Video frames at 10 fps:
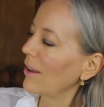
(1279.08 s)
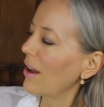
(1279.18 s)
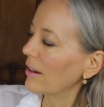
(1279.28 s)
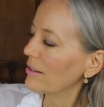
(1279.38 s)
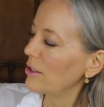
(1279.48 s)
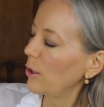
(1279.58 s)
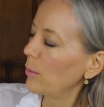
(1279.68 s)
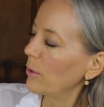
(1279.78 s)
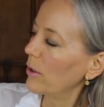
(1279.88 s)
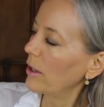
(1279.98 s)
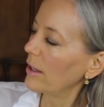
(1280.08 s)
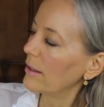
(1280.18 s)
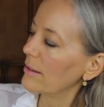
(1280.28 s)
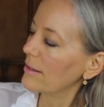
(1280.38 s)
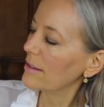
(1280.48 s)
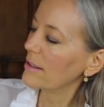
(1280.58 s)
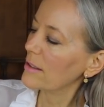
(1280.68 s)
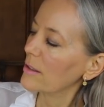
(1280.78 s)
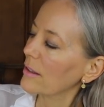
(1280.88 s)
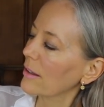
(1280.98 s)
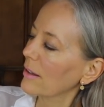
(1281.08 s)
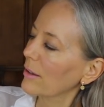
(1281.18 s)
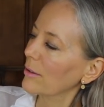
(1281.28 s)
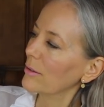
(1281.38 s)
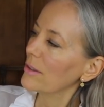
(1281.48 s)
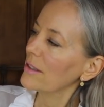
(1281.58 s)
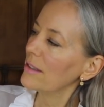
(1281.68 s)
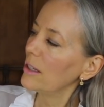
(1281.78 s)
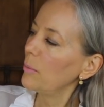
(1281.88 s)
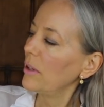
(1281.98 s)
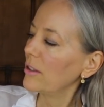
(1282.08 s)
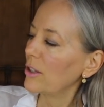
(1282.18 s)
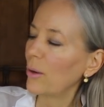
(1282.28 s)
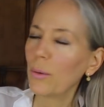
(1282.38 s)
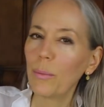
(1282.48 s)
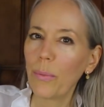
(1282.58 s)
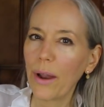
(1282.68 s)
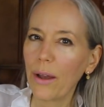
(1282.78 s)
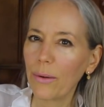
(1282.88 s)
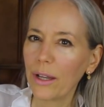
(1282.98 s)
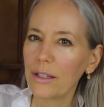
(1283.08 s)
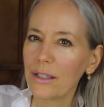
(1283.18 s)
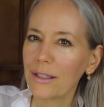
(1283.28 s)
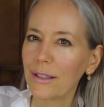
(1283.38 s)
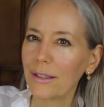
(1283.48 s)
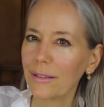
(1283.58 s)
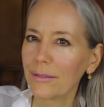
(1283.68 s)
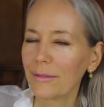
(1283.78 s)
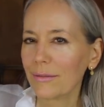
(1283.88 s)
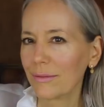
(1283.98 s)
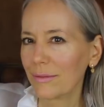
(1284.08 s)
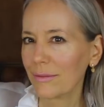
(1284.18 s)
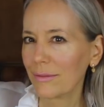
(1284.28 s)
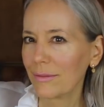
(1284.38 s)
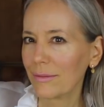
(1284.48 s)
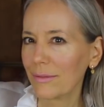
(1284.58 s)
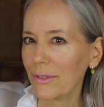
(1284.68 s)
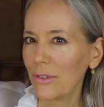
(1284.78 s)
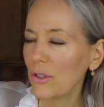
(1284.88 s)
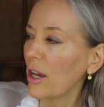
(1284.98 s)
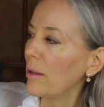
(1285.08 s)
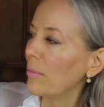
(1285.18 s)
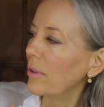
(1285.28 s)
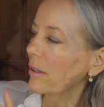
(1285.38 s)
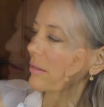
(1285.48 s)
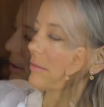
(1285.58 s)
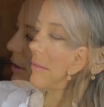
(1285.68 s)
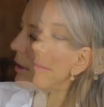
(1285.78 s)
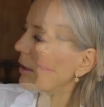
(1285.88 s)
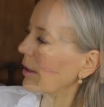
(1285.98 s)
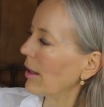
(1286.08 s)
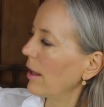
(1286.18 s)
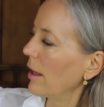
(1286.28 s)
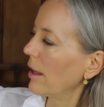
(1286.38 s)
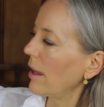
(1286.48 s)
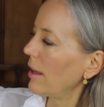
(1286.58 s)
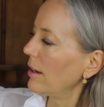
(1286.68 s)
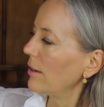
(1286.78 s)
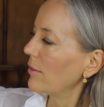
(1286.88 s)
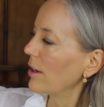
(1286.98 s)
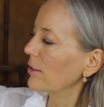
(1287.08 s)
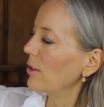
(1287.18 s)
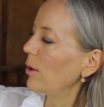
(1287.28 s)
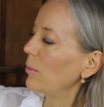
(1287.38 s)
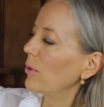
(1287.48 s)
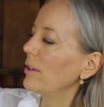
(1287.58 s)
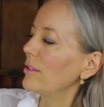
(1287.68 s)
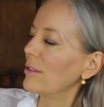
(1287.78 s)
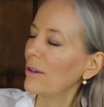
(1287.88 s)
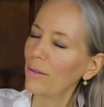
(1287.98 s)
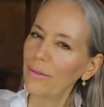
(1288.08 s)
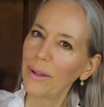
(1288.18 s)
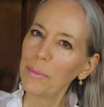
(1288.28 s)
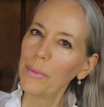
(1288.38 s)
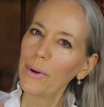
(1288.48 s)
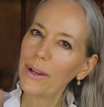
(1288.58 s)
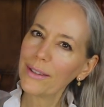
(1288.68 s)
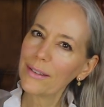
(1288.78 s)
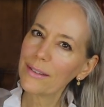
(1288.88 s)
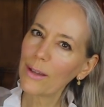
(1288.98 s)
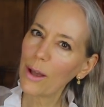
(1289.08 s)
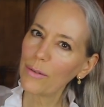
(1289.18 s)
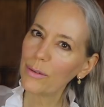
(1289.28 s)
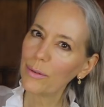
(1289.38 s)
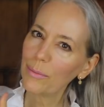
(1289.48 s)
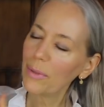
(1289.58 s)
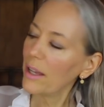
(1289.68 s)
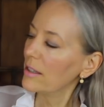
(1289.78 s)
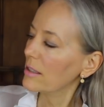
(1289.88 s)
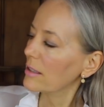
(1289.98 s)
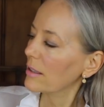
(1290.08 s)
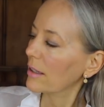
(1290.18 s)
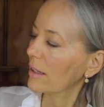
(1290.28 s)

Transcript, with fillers: October is this sepia tone brownish stripe. End of October into November and the soft blush